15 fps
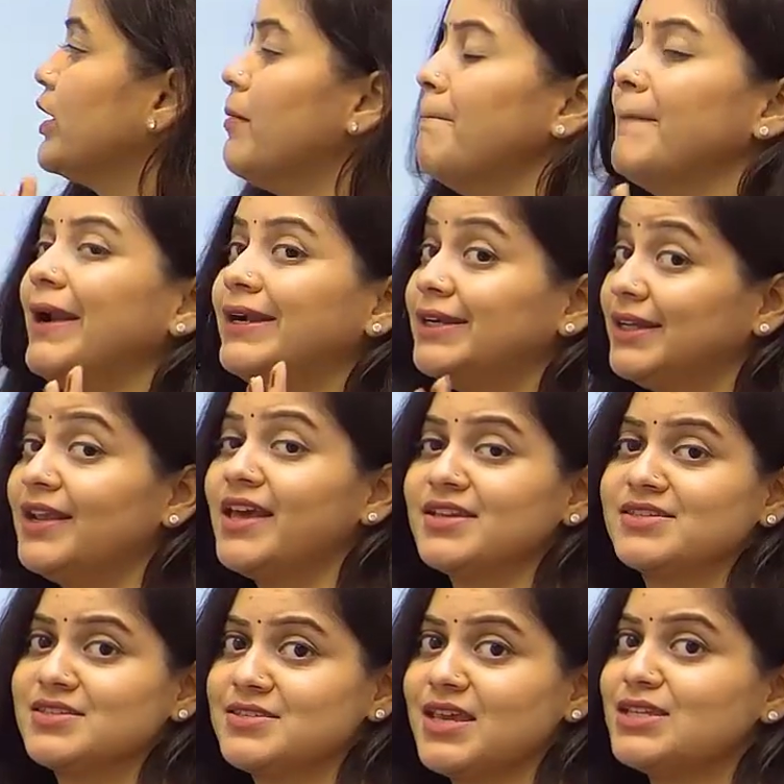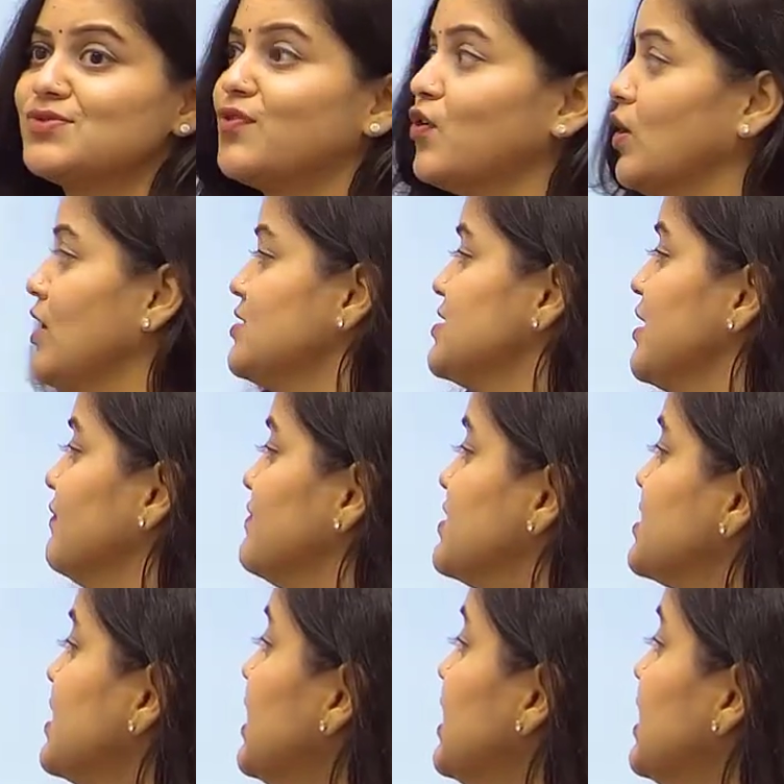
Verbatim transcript: a mental exercise for ourselves.